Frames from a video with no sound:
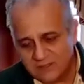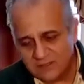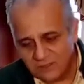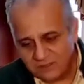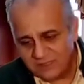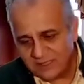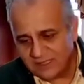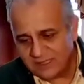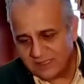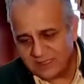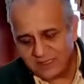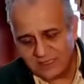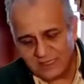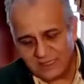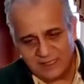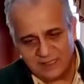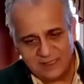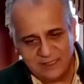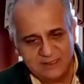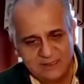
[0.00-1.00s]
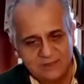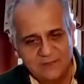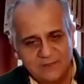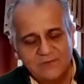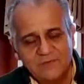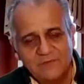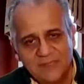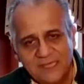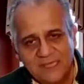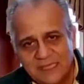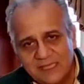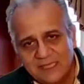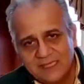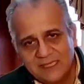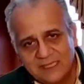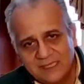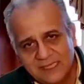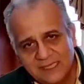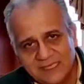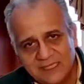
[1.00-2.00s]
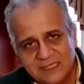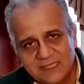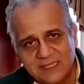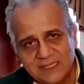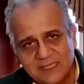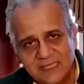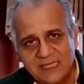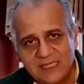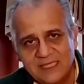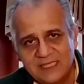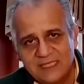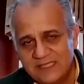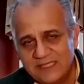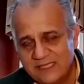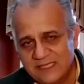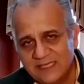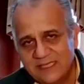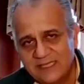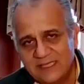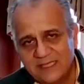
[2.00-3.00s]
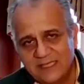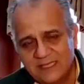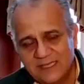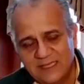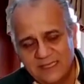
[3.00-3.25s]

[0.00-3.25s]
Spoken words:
Yunus and sort of bringing the legislation